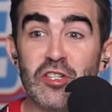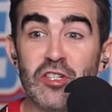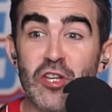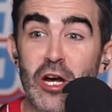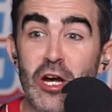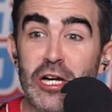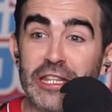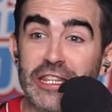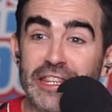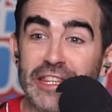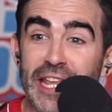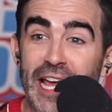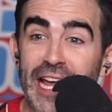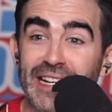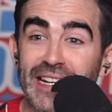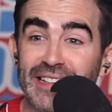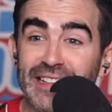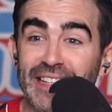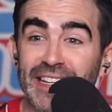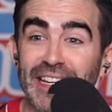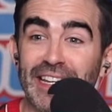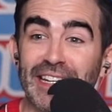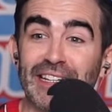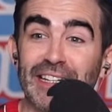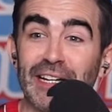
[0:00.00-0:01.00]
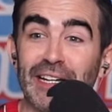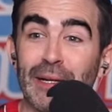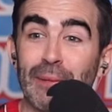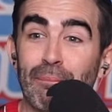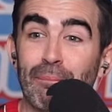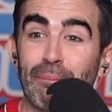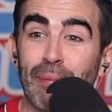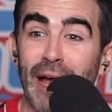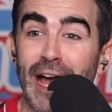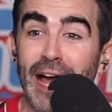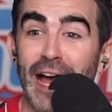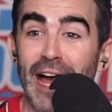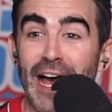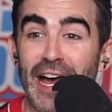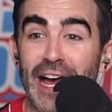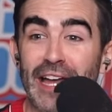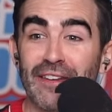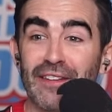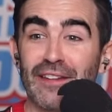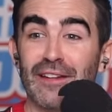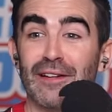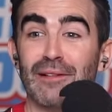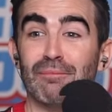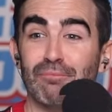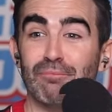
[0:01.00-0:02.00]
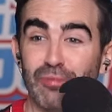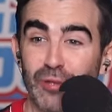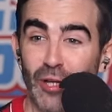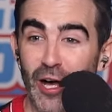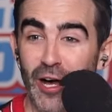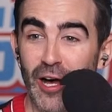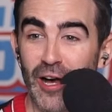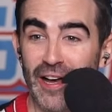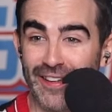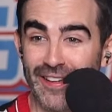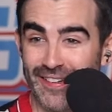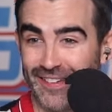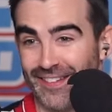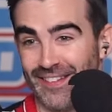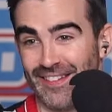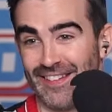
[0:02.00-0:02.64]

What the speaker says: is authentic bad blood.